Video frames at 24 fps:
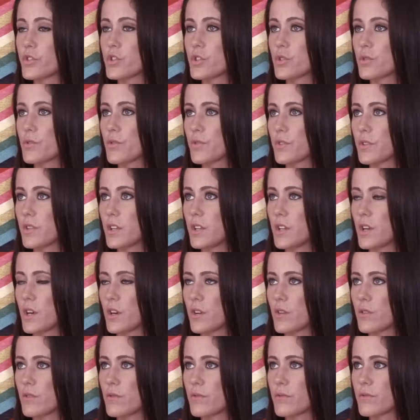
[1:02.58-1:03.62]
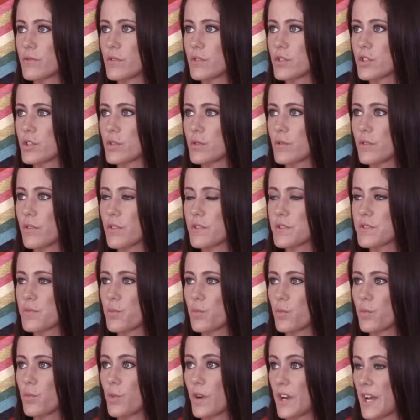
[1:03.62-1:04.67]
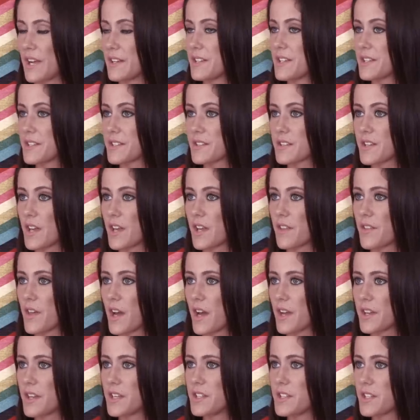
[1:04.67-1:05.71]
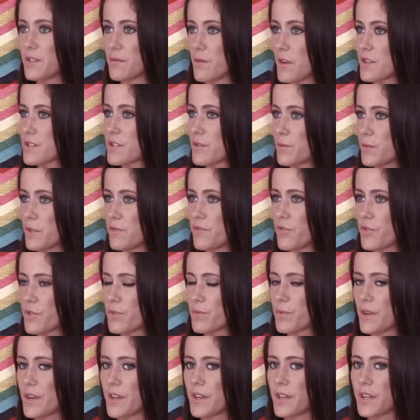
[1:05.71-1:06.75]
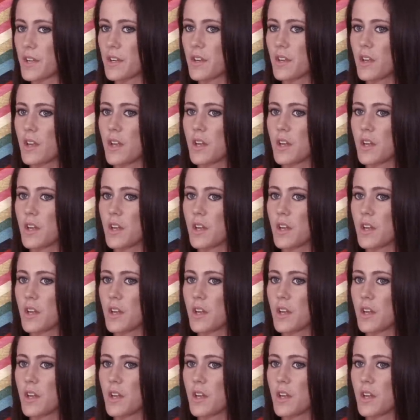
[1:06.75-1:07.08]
truth, you know, the truth is what I did say that he did wrestle me for the ring.